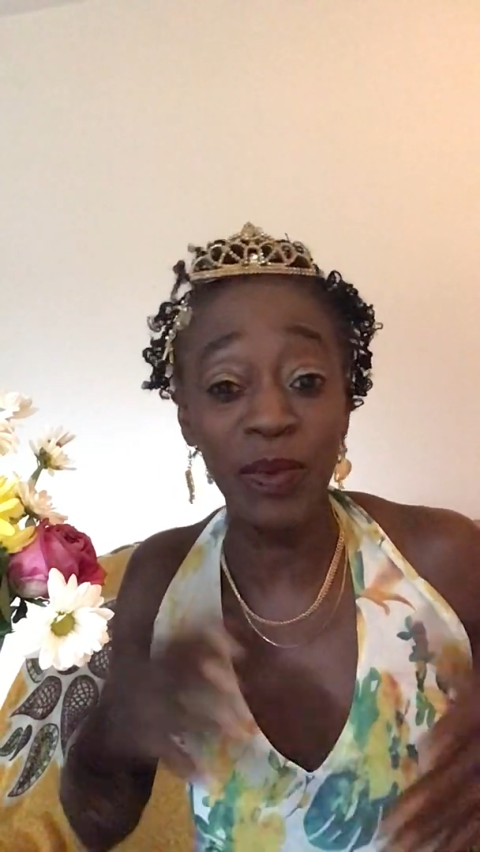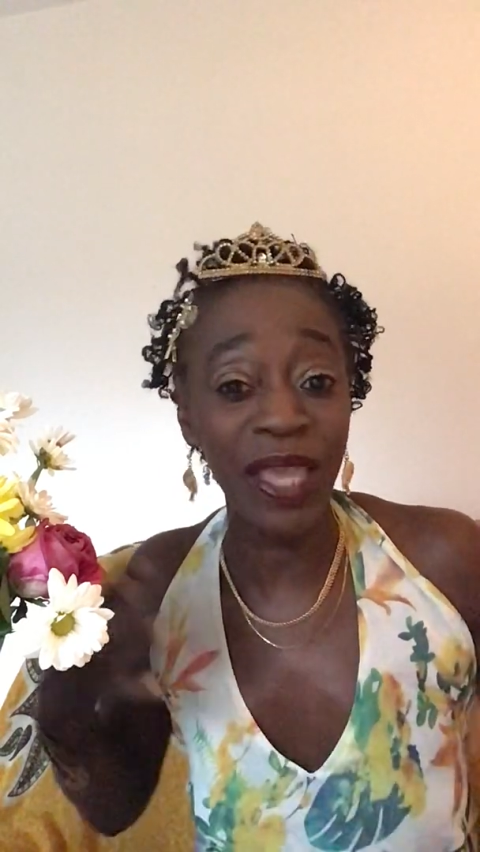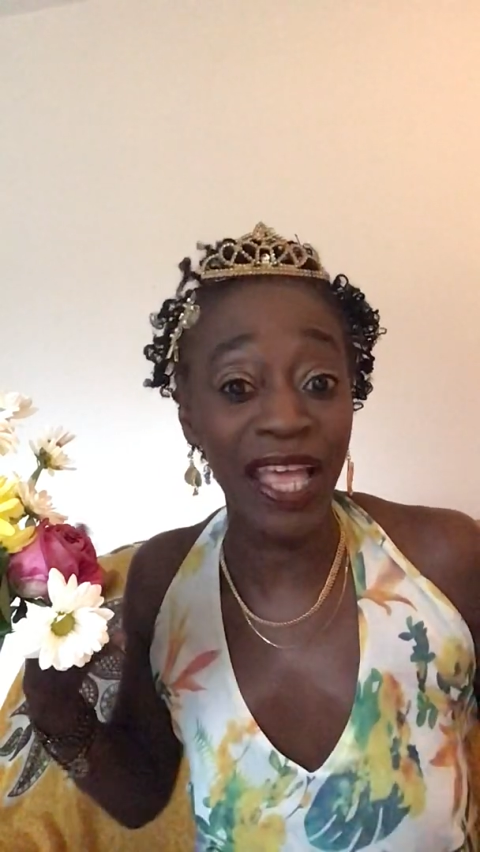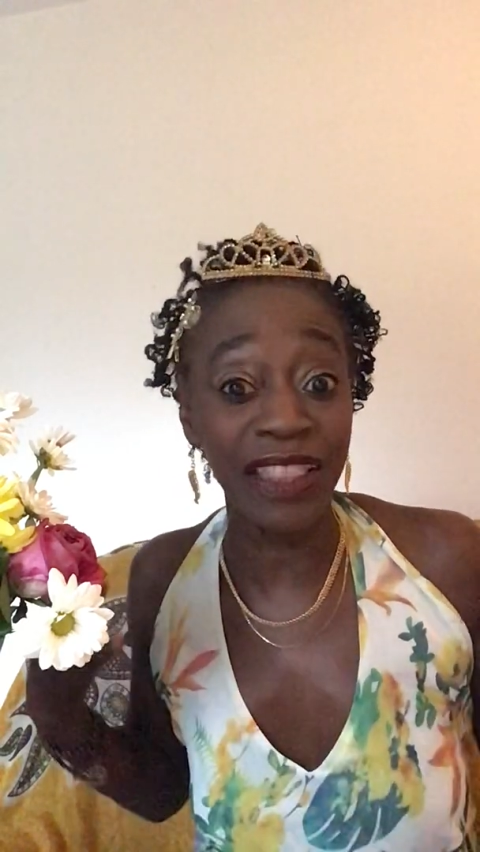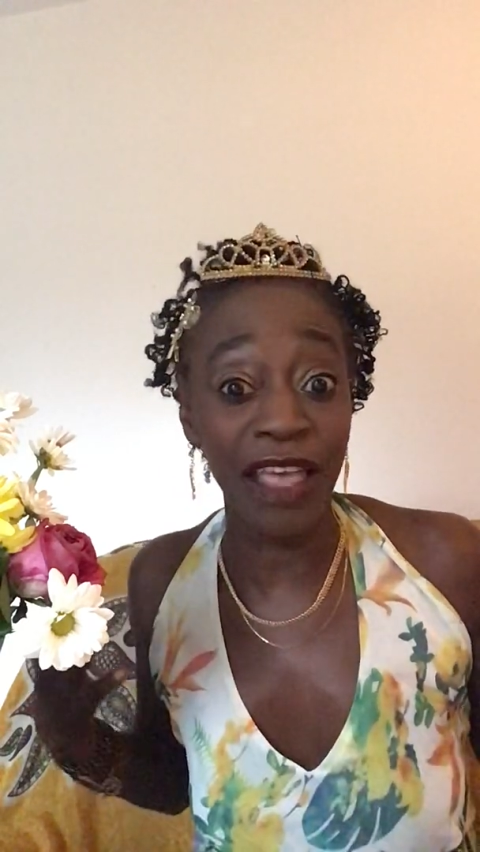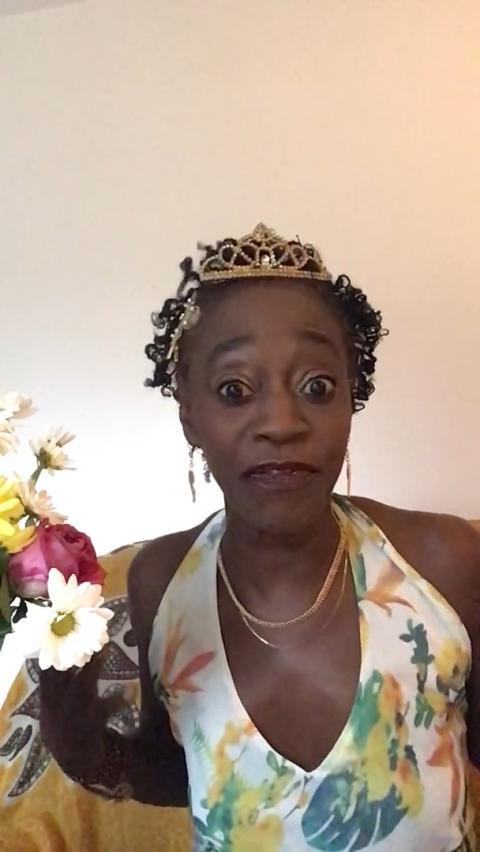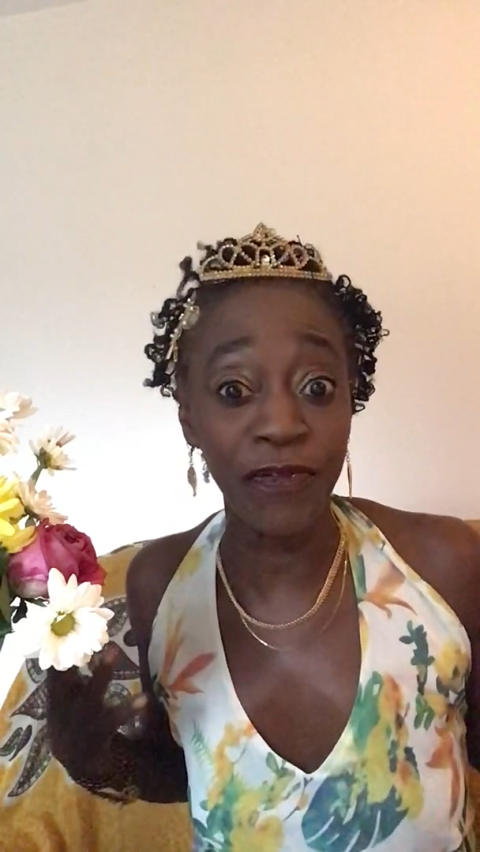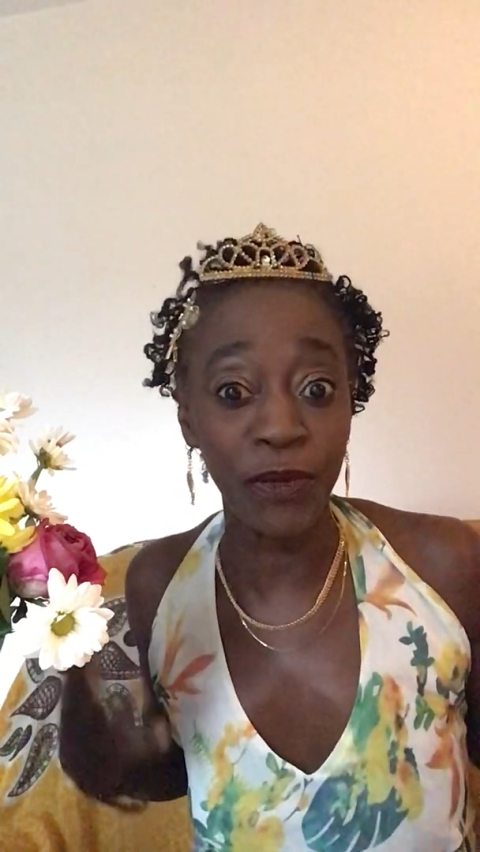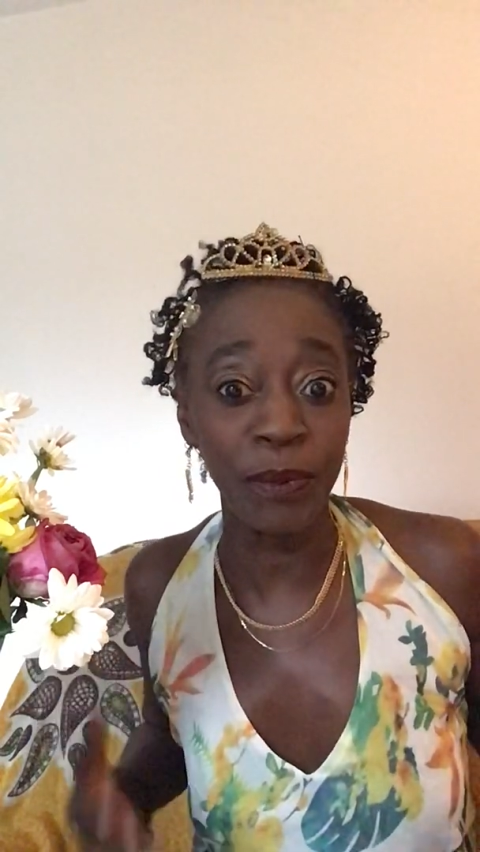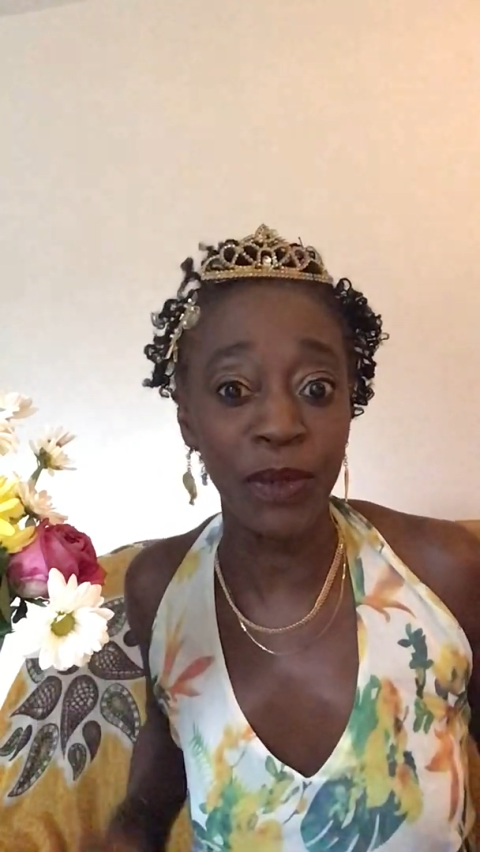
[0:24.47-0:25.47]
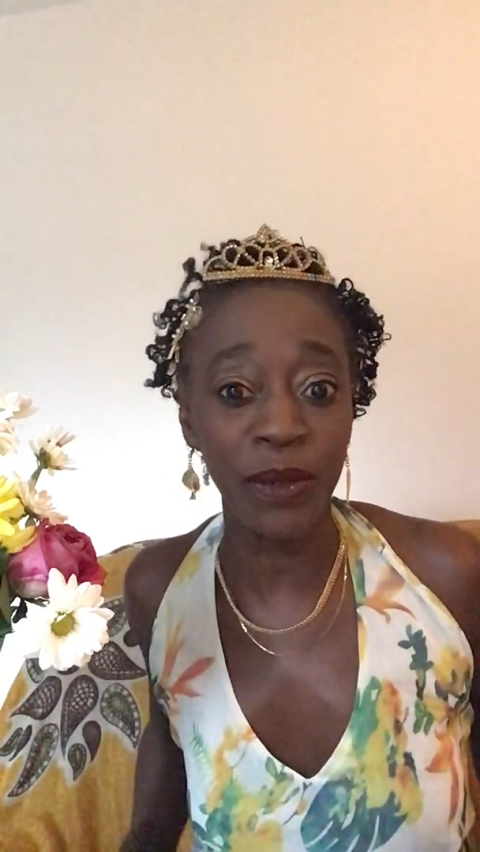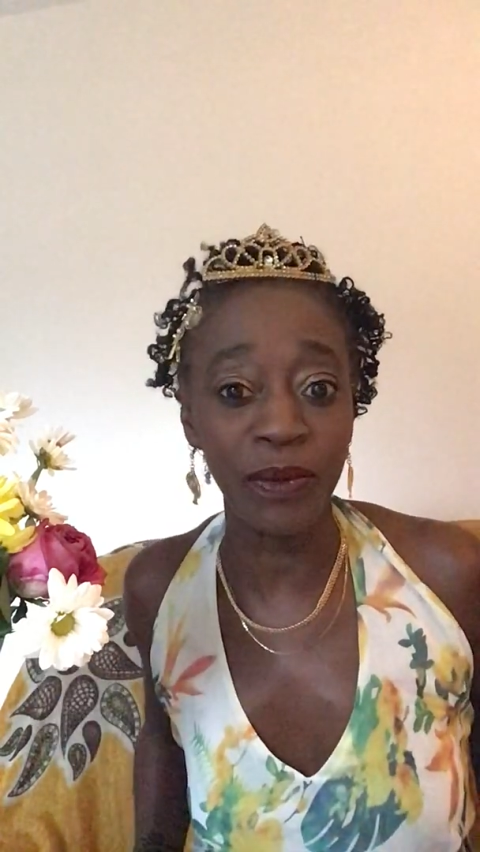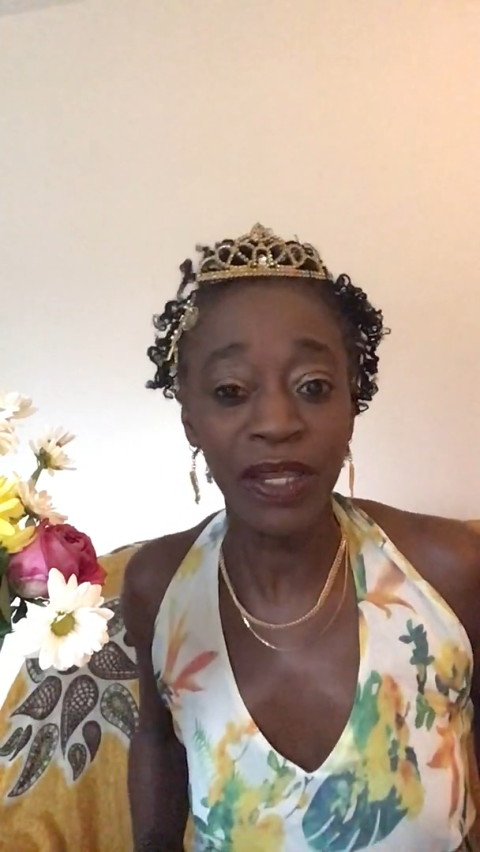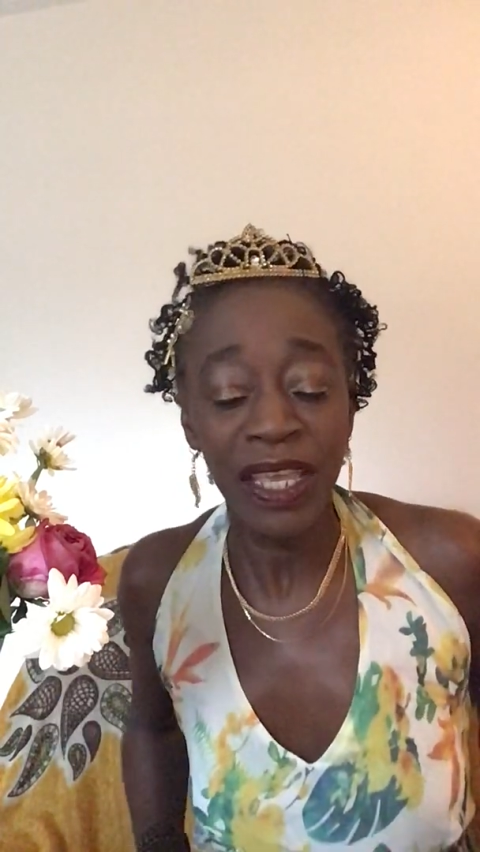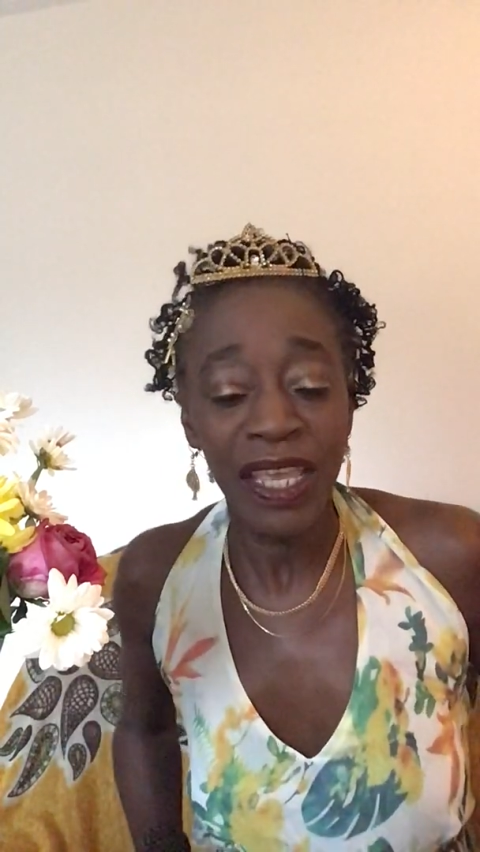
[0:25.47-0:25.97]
we had that full moon